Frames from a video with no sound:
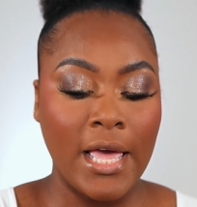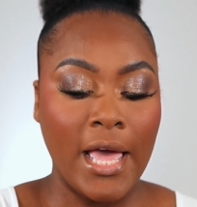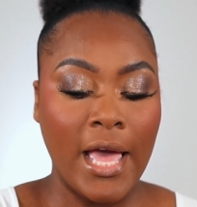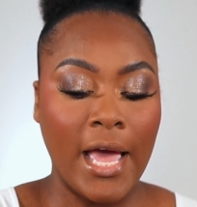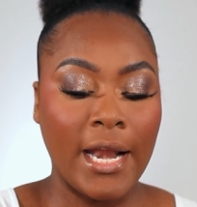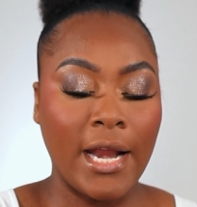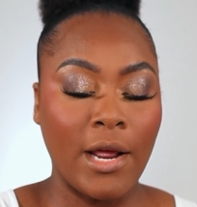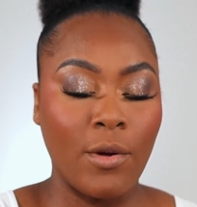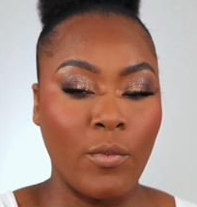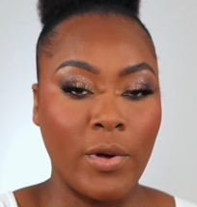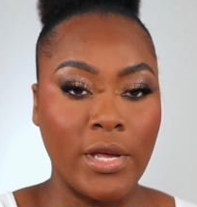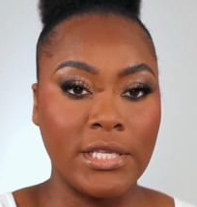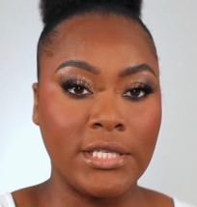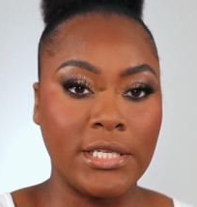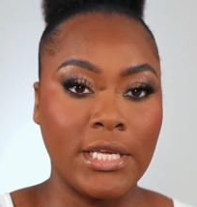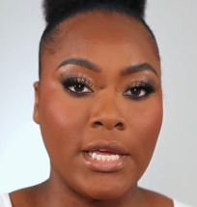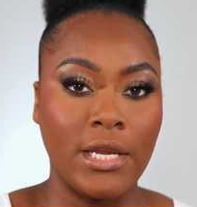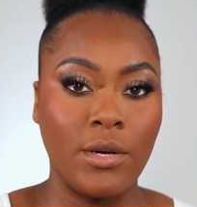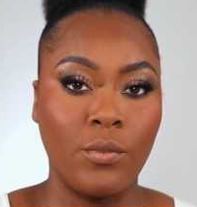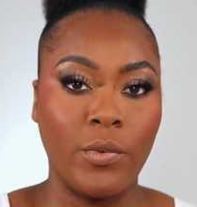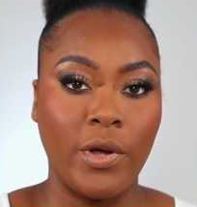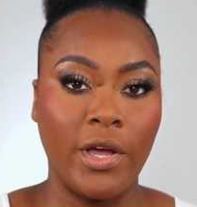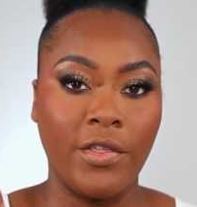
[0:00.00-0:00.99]
and I went
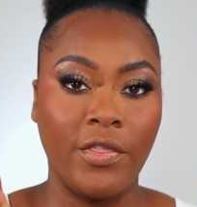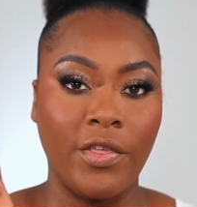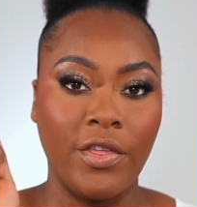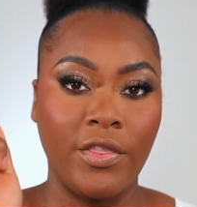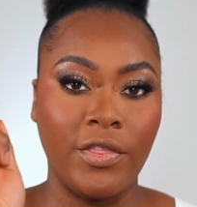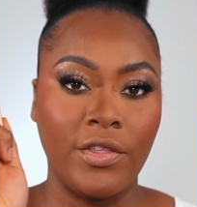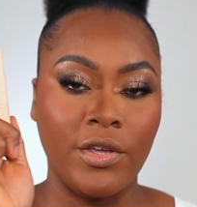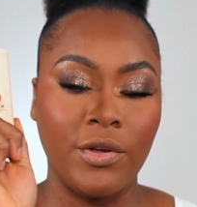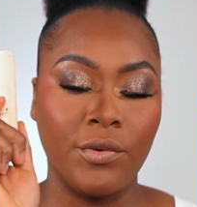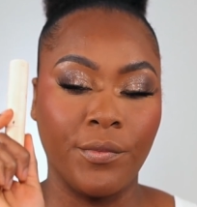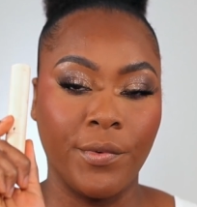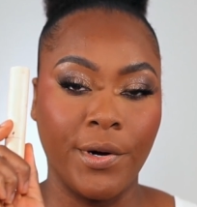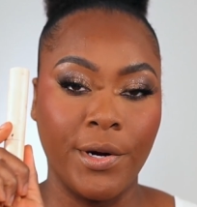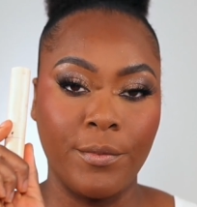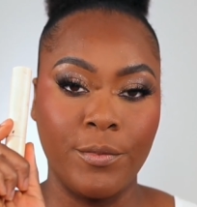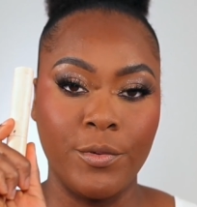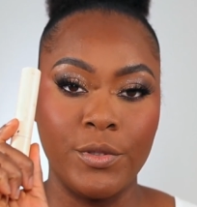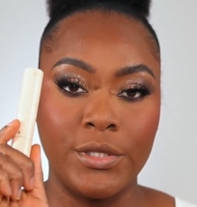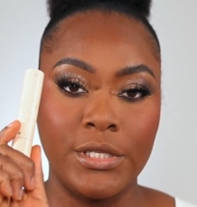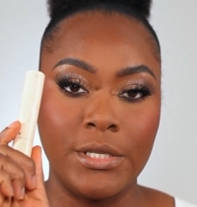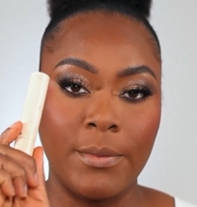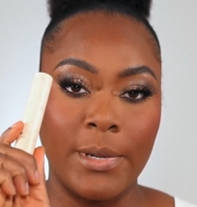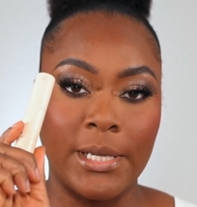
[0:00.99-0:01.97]
in with the Rare Beauty